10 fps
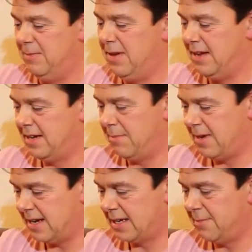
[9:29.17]
Bit of
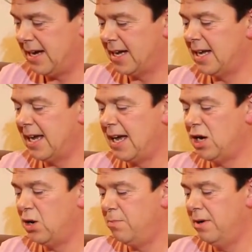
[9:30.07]
Kamaka Ket
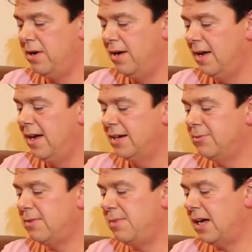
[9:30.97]
Cup.
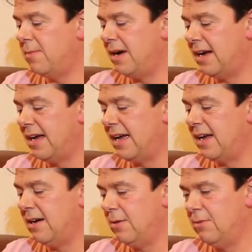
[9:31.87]
She wants a bit of Kamaka
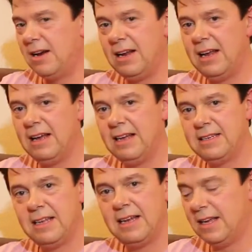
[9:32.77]
Ket Cup ready.
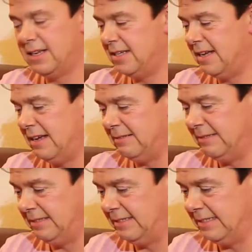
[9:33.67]
Is it? You say,
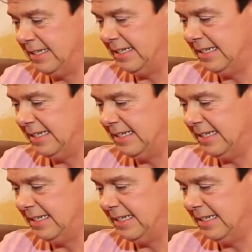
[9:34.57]
ooh.